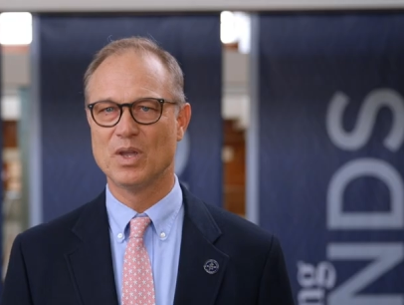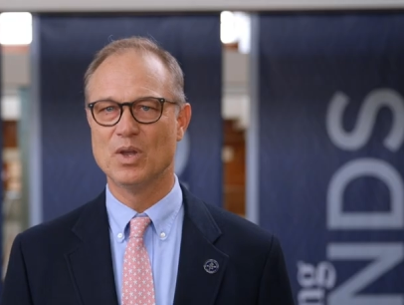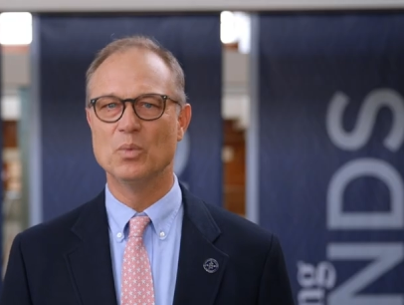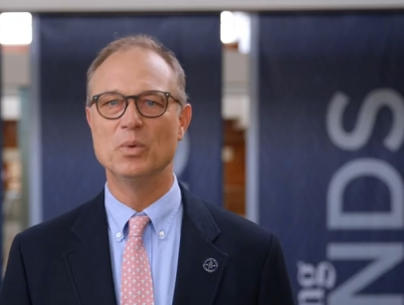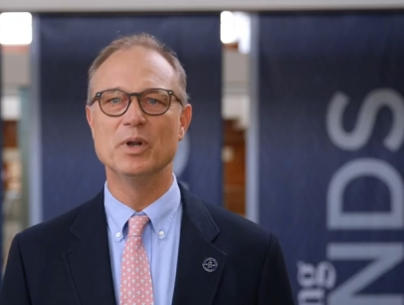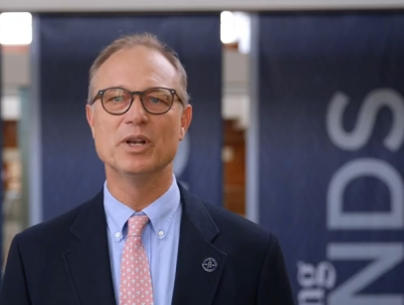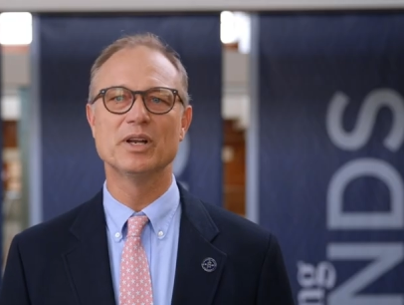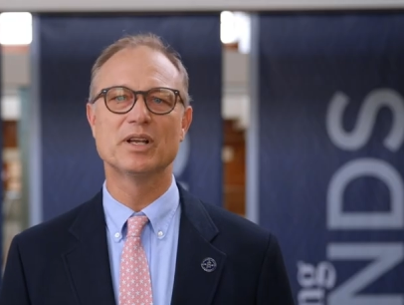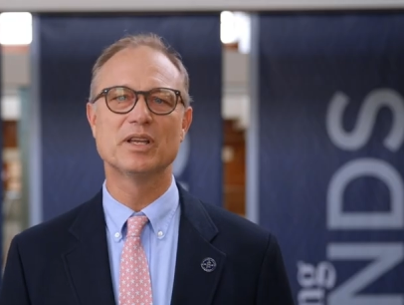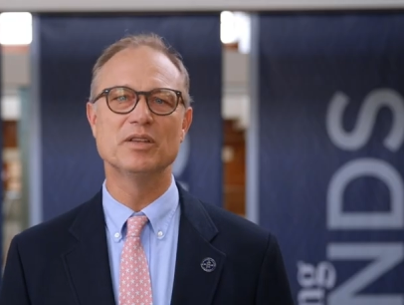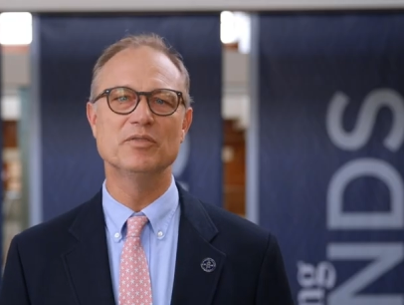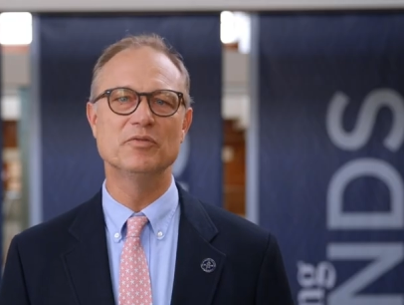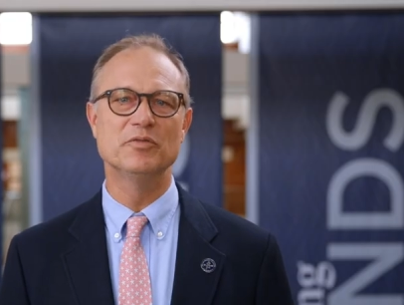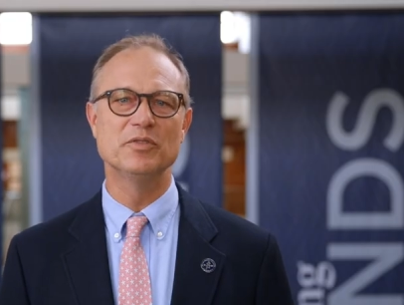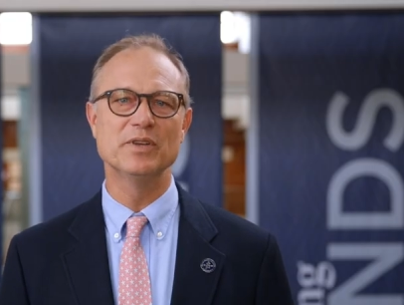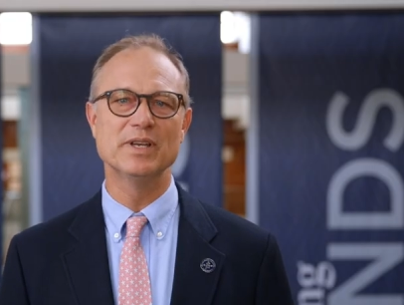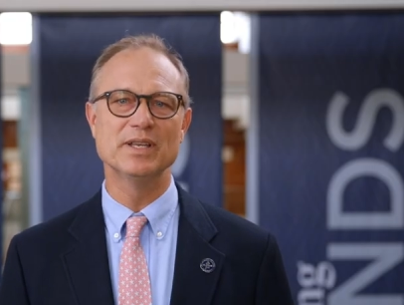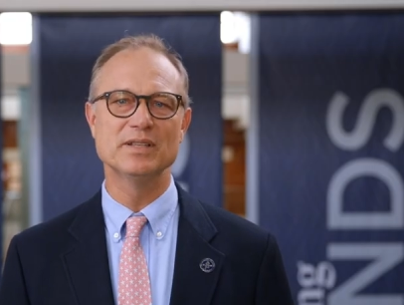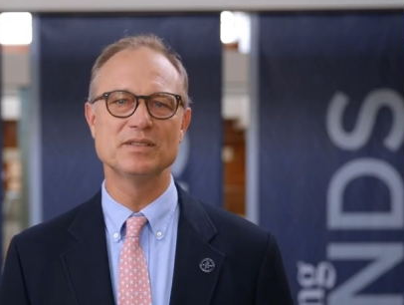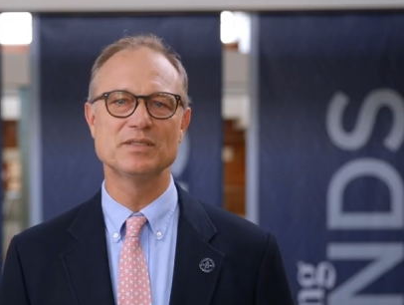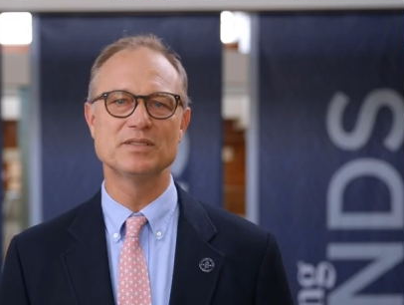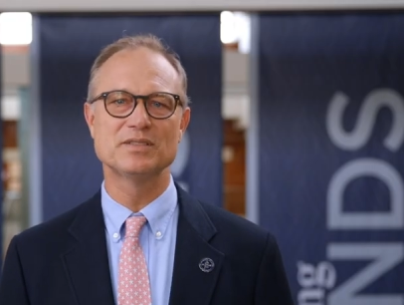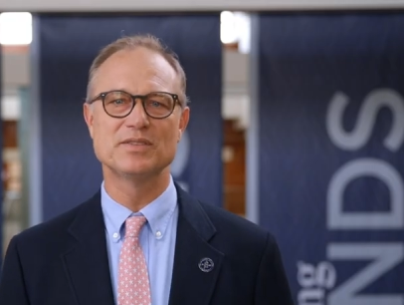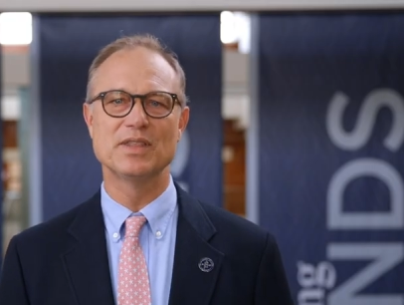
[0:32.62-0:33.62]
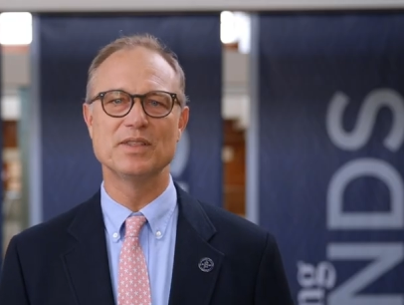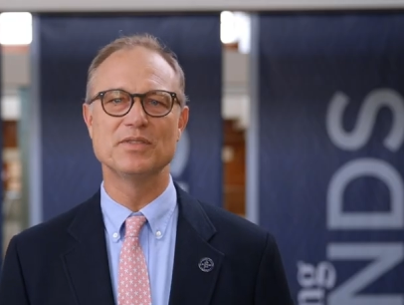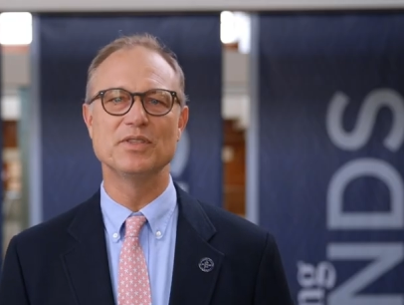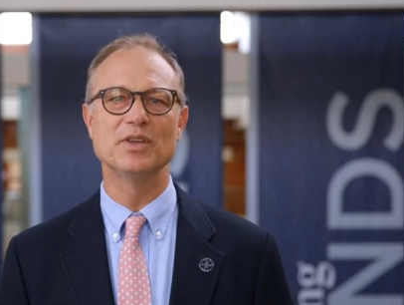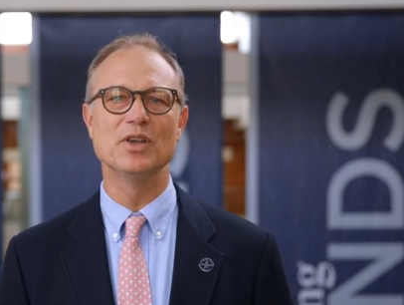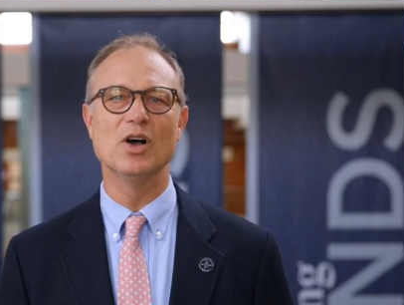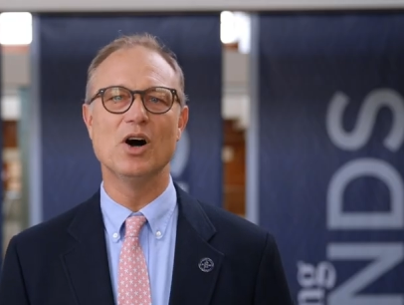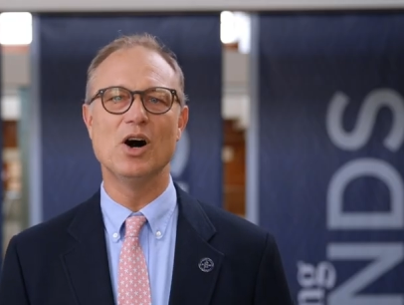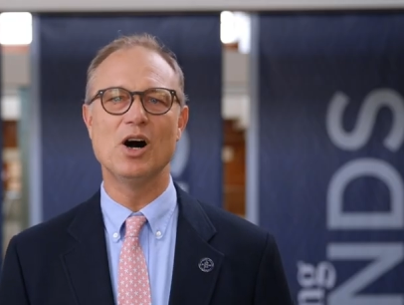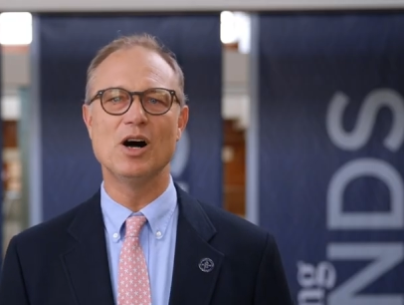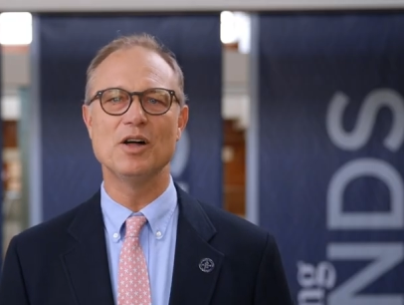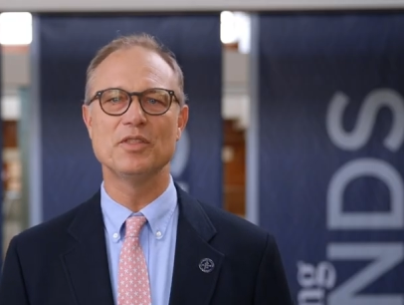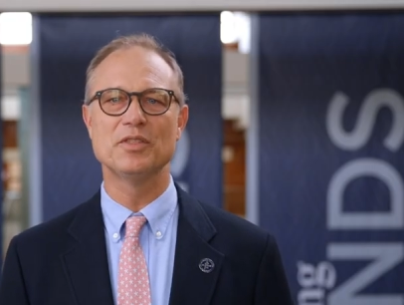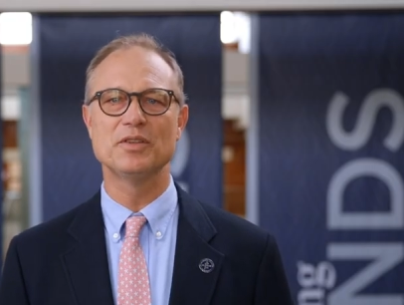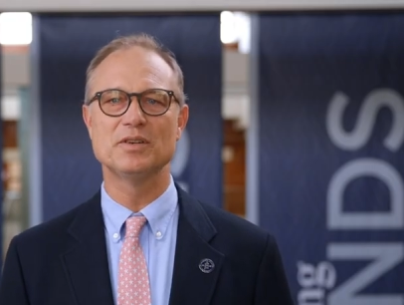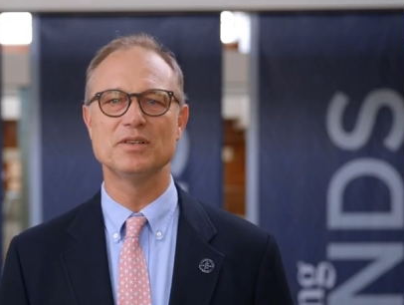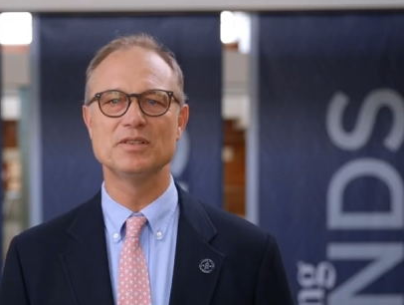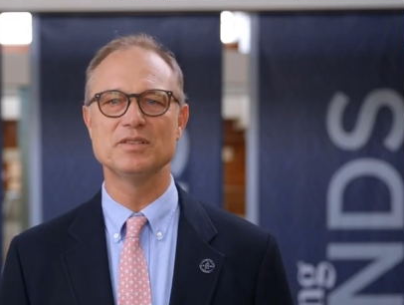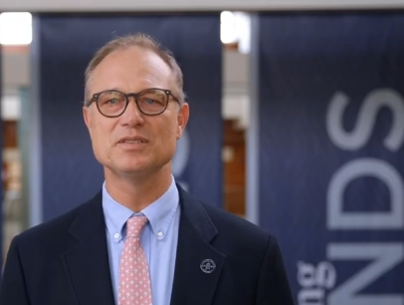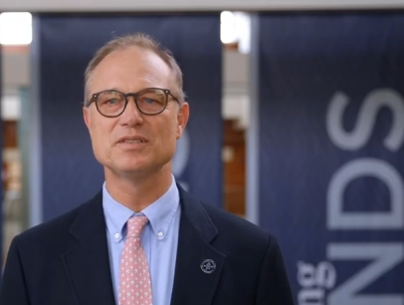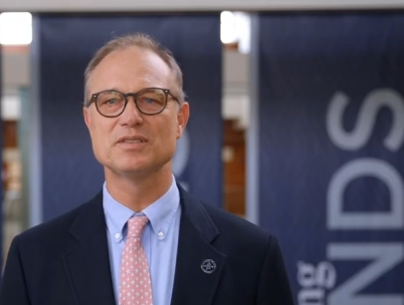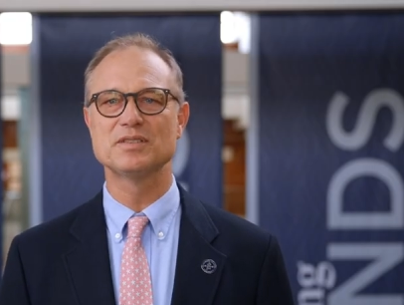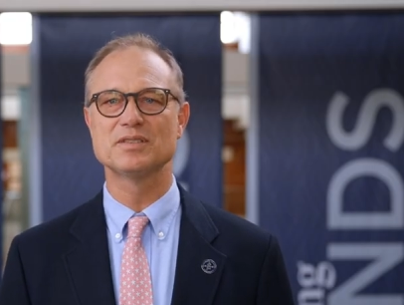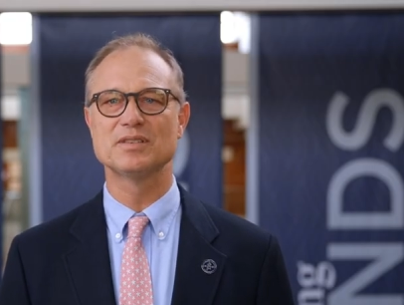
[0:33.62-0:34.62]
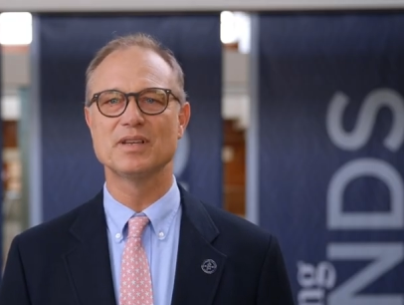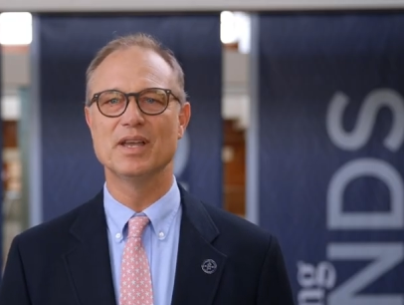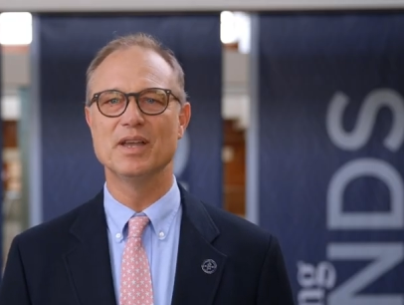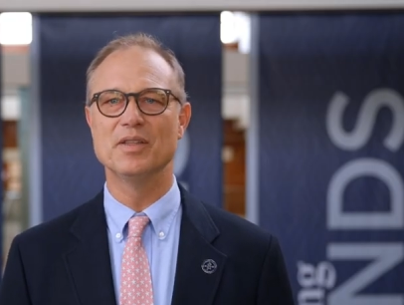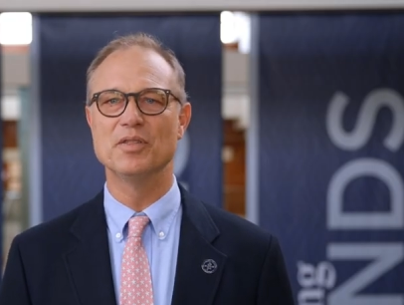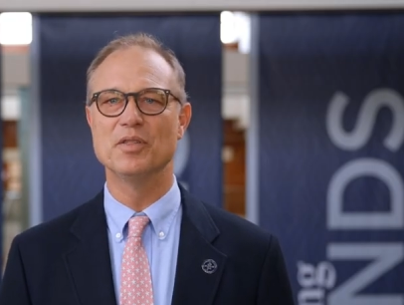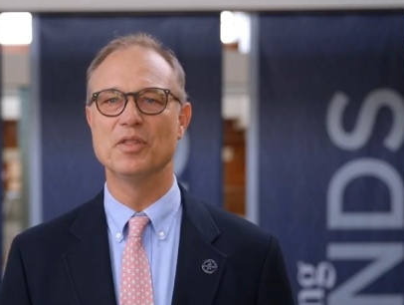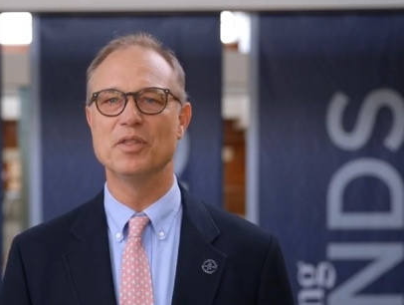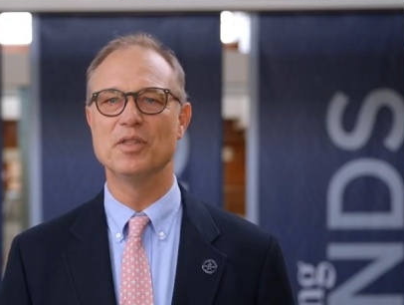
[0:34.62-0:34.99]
We are convinced that the authors and